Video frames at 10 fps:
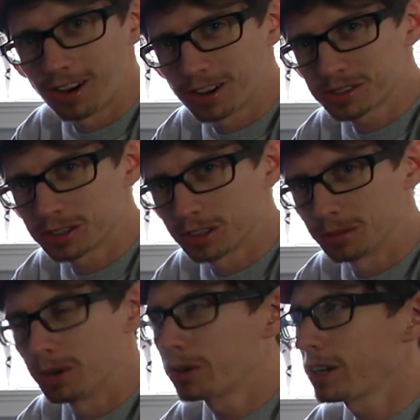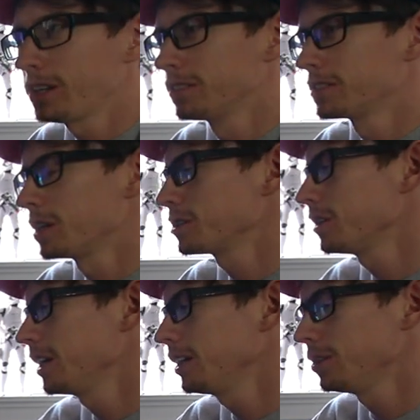Awesome. Okay, sounds
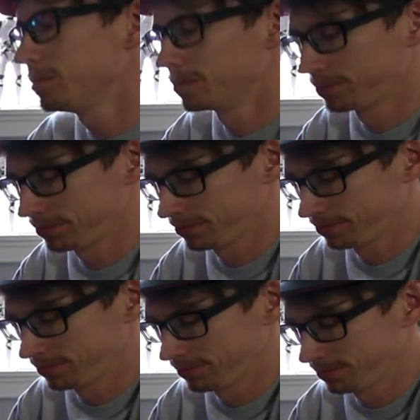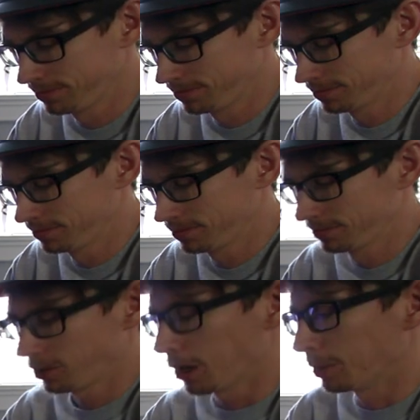good. Thank you. Yeah, no problem.
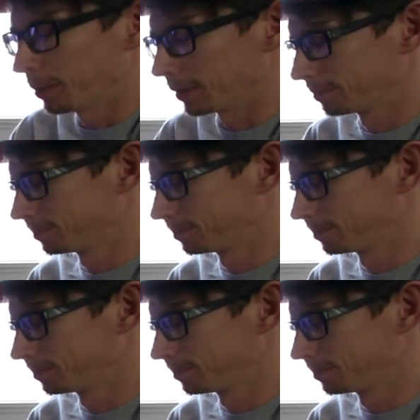All right, bye bye.